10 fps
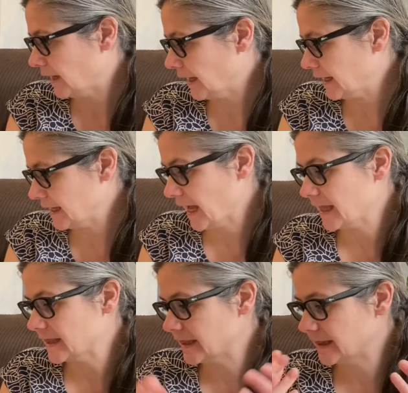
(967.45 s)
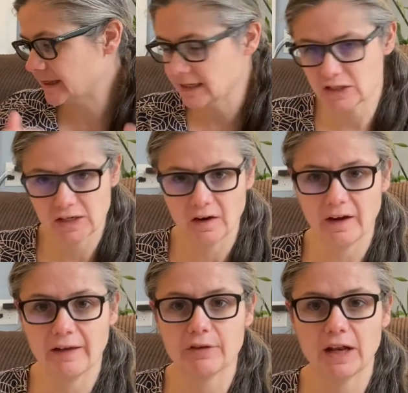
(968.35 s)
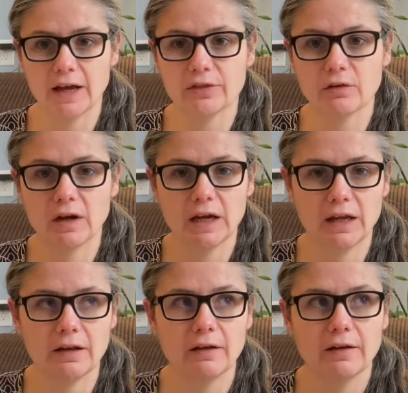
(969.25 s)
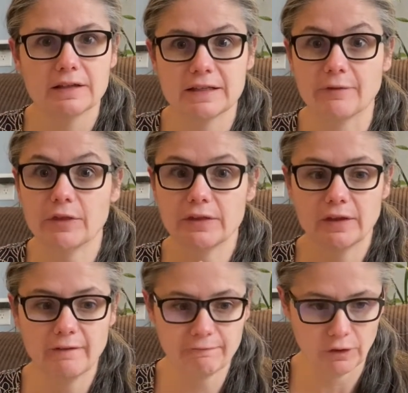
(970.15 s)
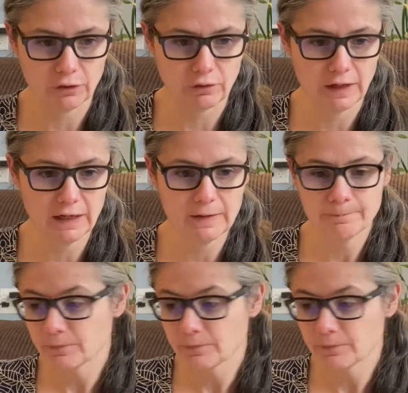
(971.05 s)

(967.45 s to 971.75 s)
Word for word: And again, this year I have in ninth grade, seventh, and fifth grade.